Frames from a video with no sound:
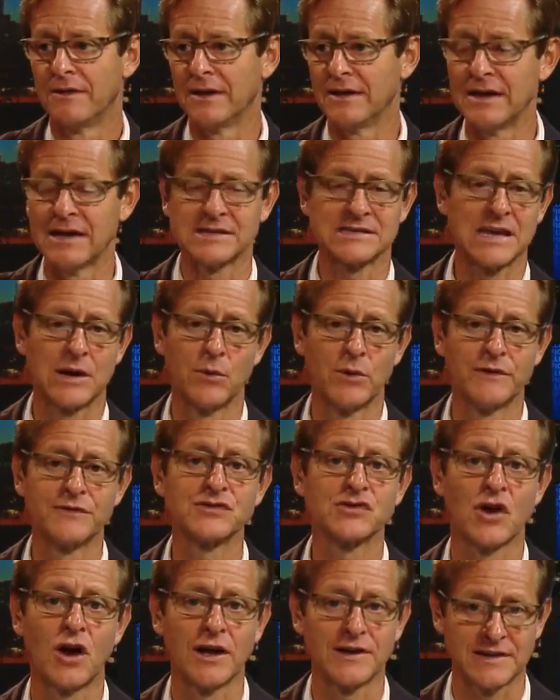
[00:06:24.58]
that yes, I would
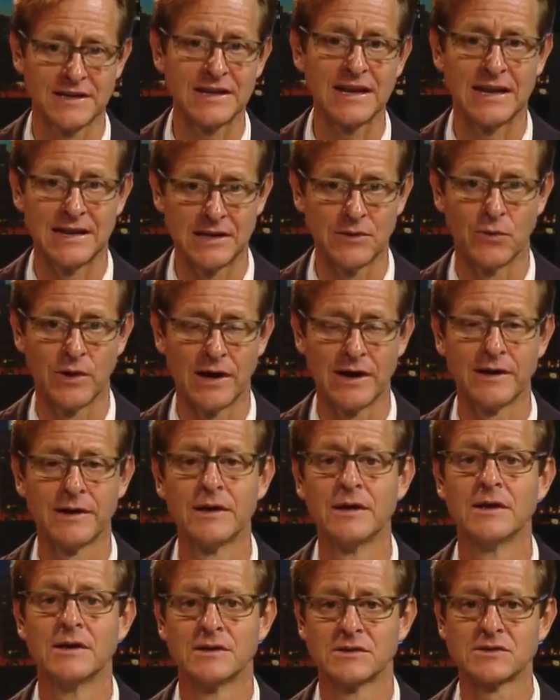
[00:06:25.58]
have sought it
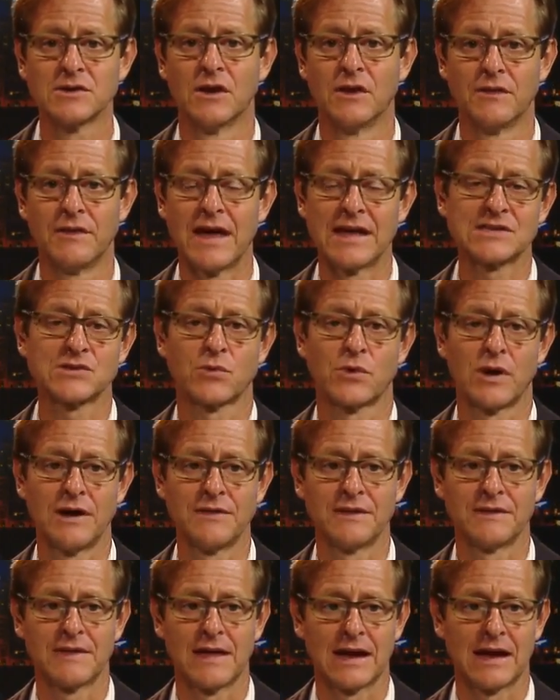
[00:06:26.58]
anyway. So that's where
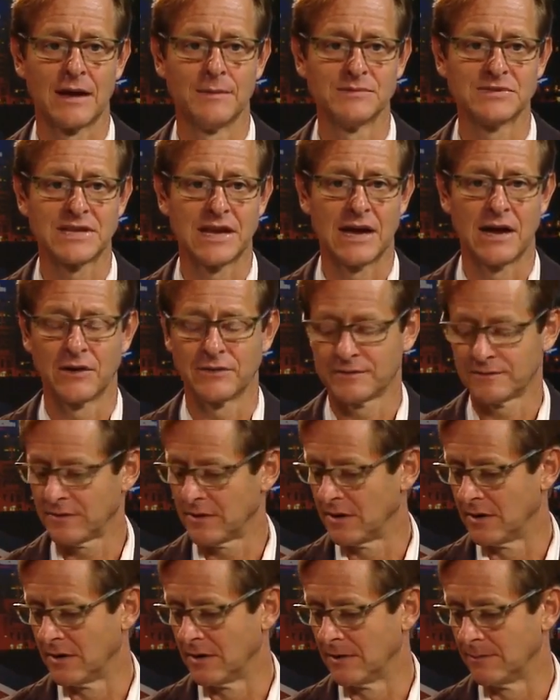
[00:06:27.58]
I think that comes down.
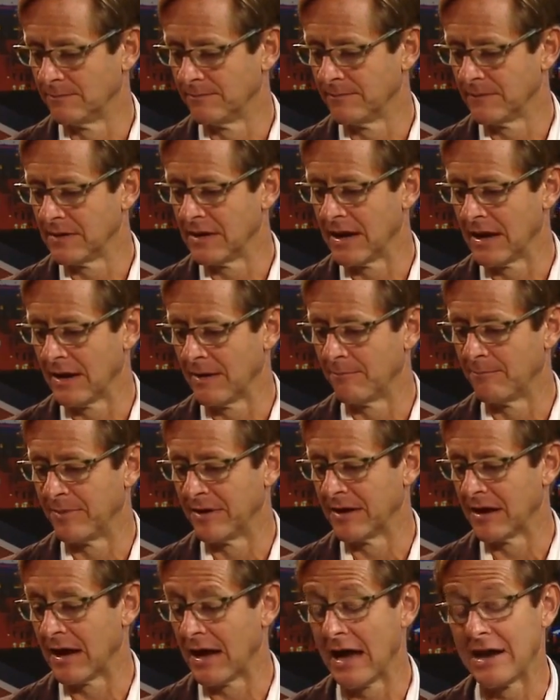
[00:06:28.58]
Um, yeah,
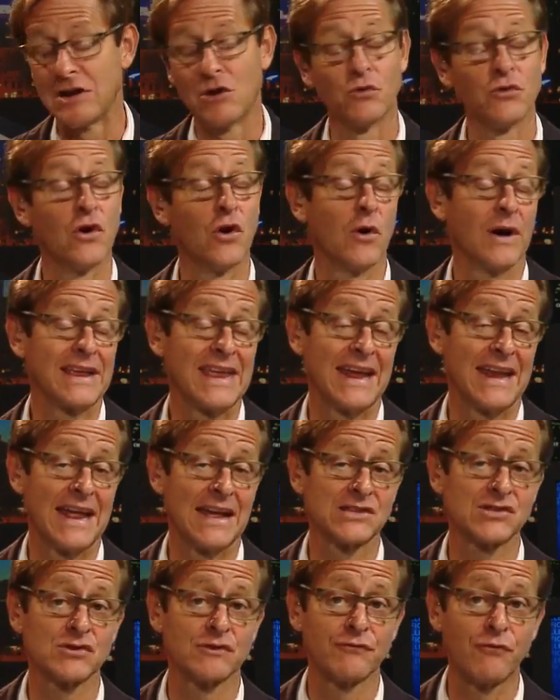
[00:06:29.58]
but I, I, don't know. I can't
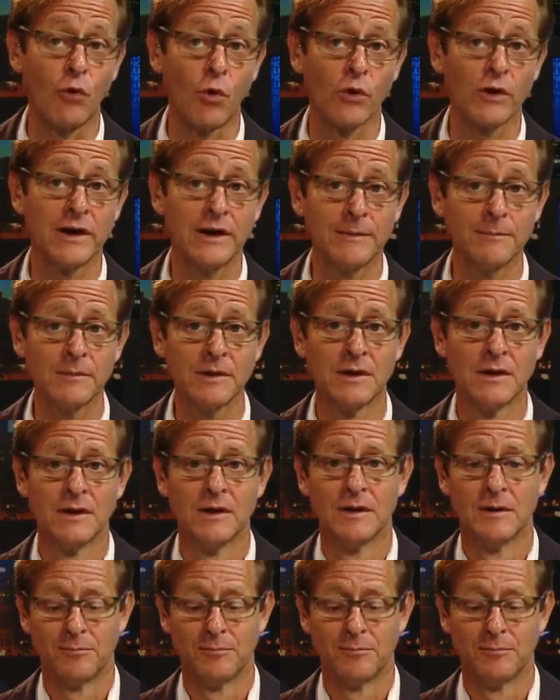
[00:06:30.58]
answer for him.